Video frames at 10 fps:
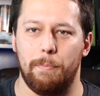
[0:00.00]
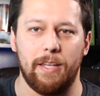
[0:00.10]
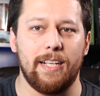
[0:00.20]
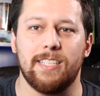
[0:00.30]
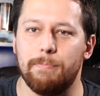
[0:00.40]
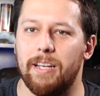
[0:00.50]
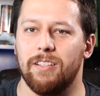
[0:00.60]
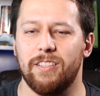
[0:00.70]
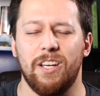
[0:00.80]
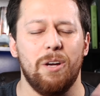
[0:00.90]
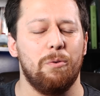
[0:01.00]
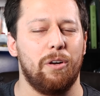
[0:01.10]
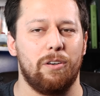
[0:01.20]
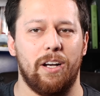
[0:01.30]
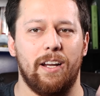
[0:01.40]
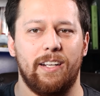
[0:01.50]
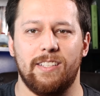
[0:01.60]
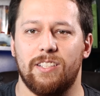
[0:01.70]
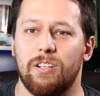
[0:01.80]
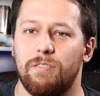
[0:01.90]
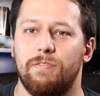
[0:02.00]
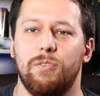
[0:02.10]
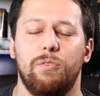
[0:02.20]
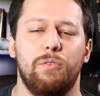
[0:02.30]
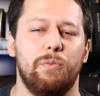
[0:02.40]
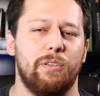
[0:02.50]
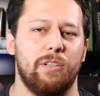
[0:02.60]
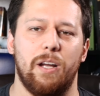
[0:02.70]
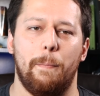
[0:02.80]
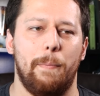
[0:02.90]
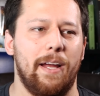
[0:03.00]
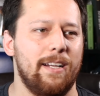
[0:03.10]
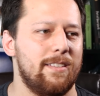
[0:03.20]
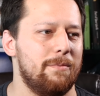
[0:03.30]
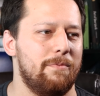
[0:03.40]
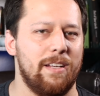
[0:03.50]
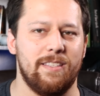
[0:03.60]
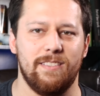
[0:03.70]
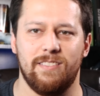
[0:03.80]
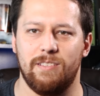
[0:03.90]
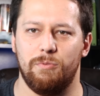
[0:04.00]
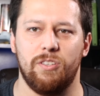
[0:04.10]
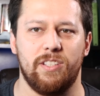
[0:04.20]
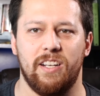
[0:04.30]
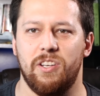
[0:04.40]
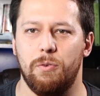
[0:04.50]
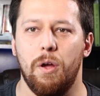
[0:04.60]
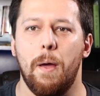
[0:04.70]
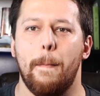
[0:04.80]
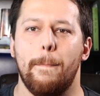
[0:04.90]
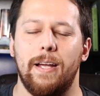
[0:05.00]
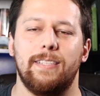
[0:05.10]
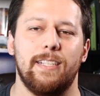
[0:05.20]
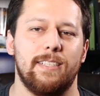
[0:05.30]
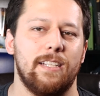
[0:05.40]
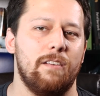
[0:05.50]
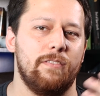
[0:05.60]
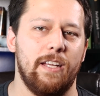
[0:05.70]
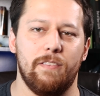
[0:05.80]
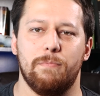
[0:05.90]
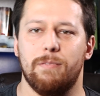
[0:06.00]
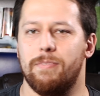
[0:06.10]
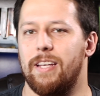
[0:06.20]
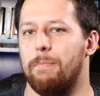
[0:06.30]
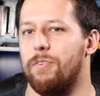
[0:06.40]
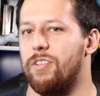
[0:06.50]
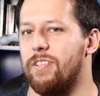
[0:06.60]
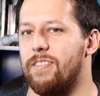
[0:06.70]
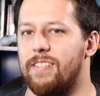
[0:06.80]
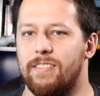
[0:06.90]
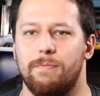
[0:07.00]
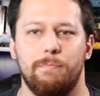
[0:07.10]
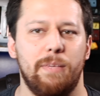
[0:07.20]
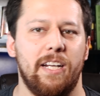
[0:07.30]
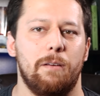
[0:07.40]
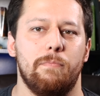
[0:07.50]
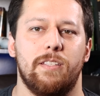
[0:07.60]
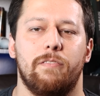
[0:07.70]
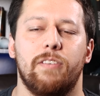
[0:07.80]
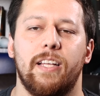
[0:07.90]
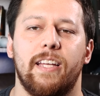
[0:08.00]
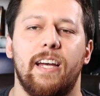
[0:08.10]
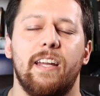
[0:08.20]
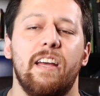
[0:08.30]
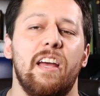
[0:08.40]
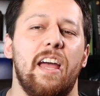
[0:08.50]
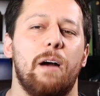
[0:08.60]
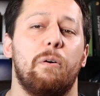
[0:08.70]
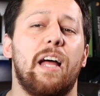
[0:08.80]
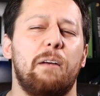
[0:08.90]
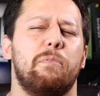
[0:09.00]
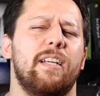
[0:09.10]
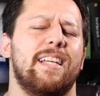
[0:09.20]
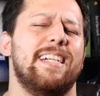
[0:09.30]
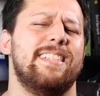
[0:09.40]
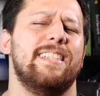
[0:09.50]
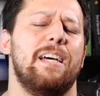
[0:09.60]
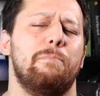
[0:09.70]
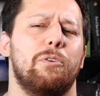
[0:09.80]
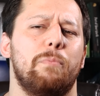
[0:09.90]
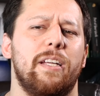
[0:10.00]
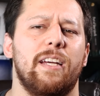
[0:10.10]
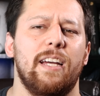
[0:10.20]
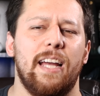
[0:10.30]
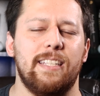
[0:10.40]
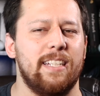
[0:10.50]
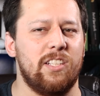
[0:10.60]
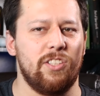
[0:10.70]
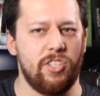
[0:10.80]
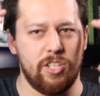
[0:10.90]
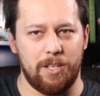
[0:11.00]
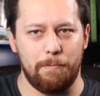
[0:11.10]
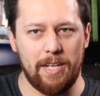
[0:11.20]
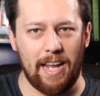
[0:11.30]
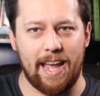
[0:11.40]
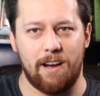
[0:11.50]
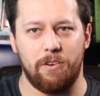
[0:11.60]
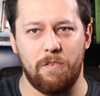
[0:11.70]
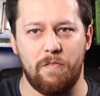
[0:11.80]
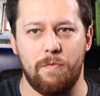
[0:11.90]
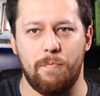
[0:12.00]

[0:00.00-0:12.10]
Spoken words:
place smelled. We were gonna serve food, we were gonna paint some fences, and we're just gonna do basic stuff, give them some sandwiches, meet them, stuff like that. And what I realized in that moment is it took me out of